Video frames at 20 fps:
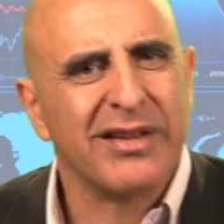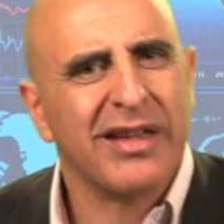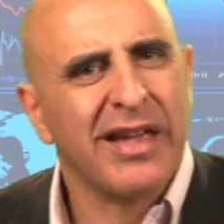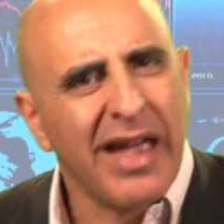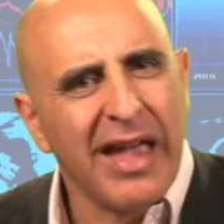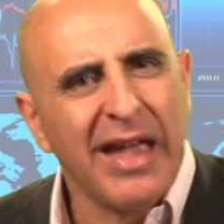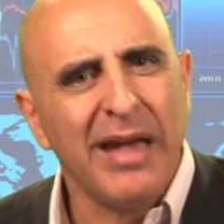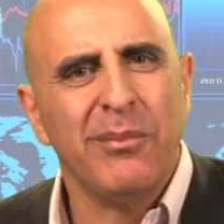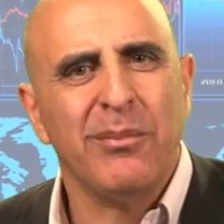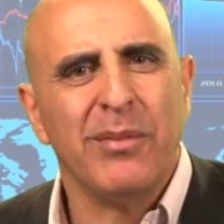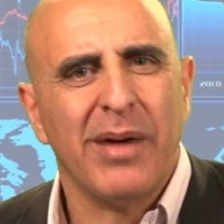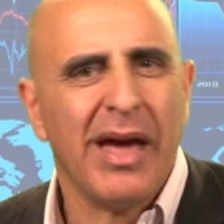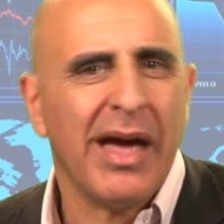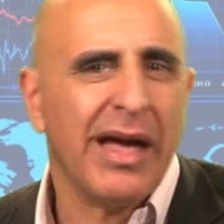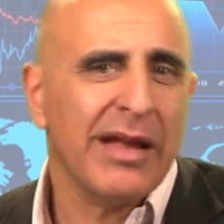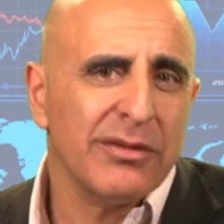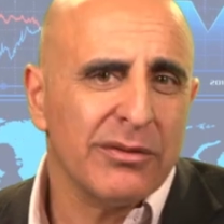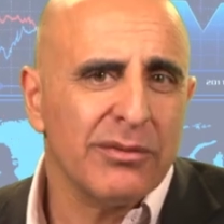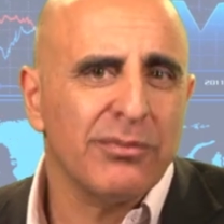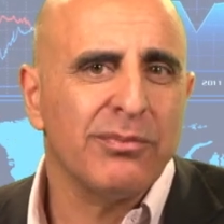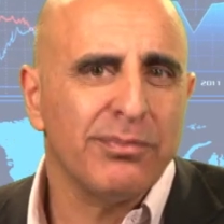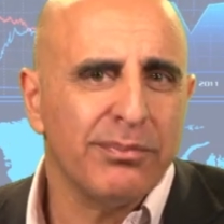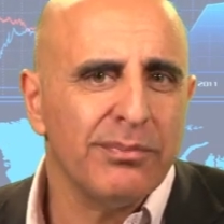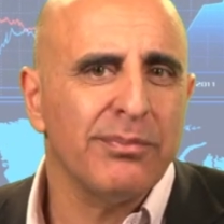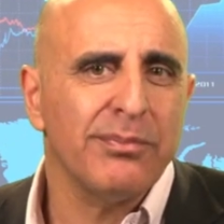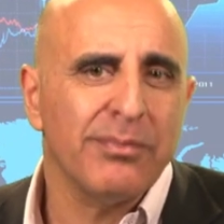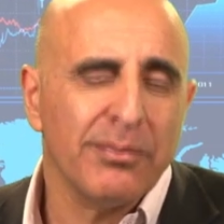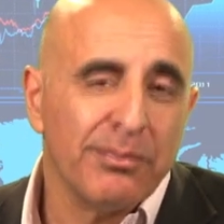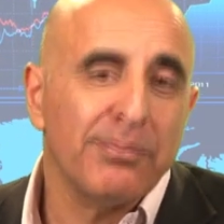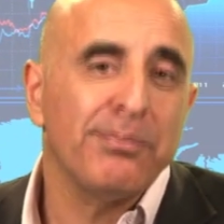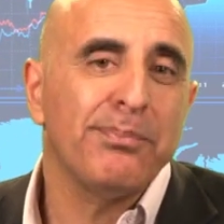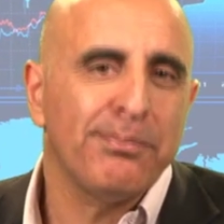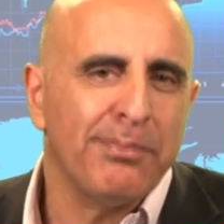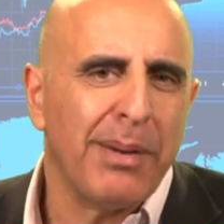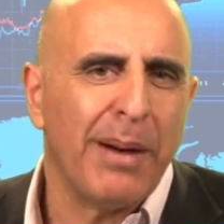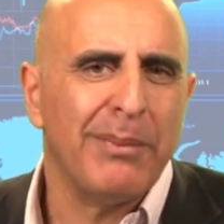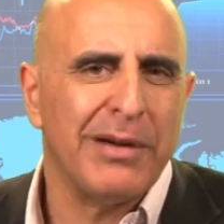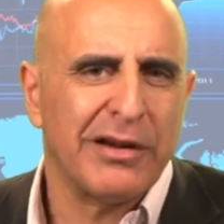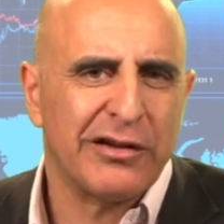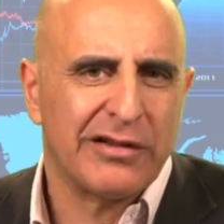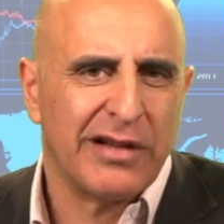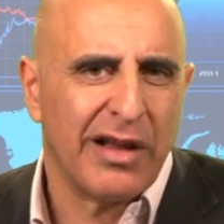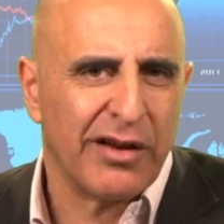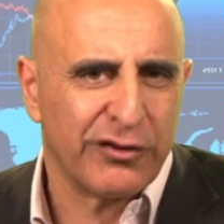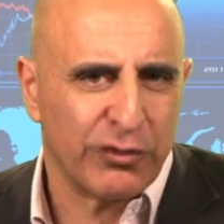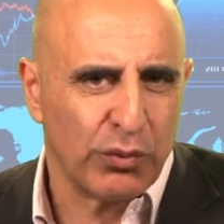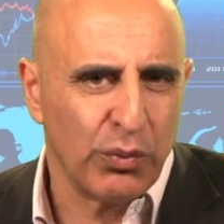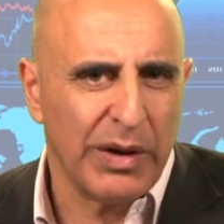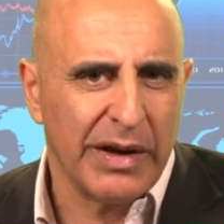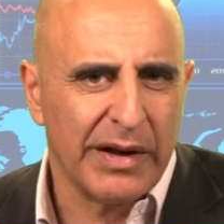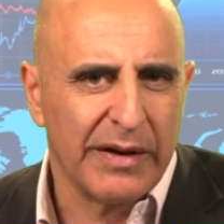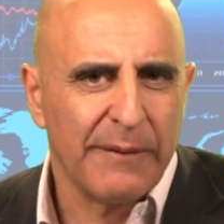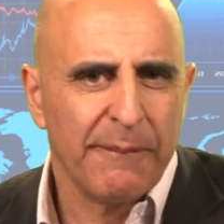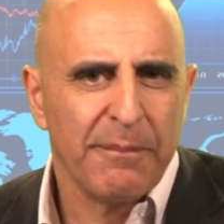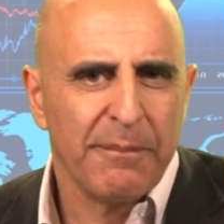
came and published last week.